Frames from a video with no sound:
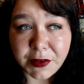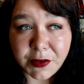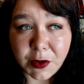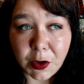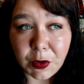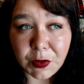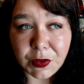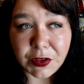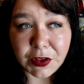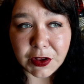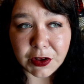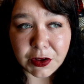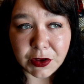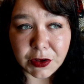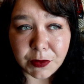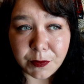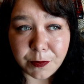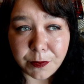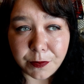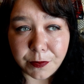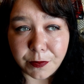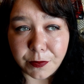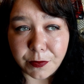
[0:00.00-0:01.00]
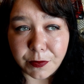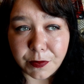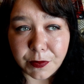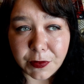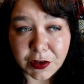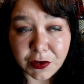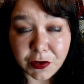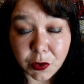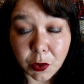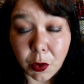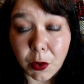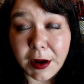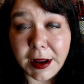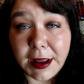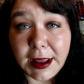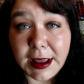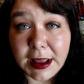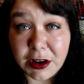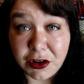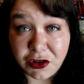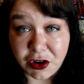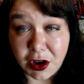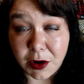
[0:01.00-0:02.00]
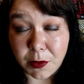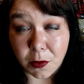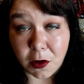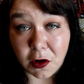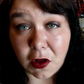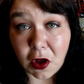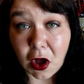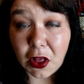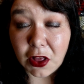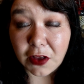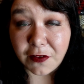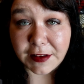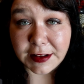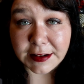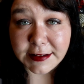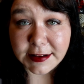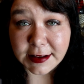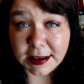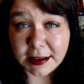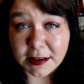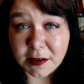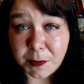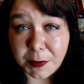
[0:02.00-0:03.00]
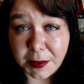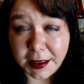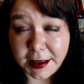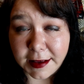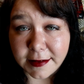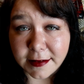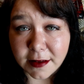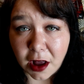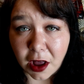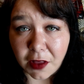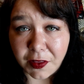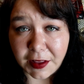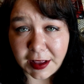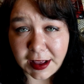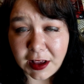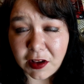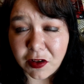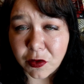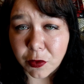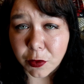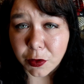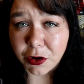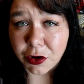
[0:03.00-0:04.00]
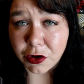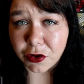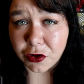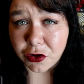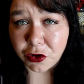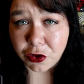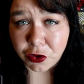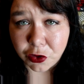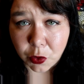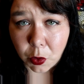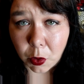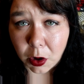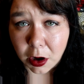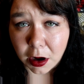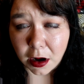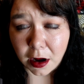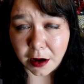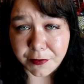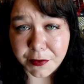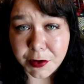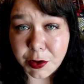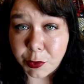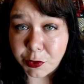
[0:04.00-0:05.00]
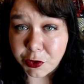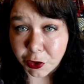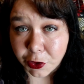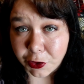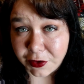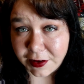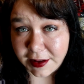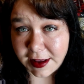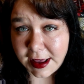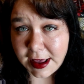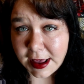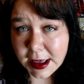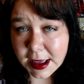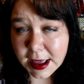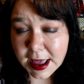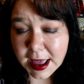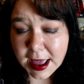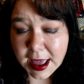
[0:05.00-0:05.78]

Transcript: So the story in general, all of it, takes place on the eastern shore of New Jersey.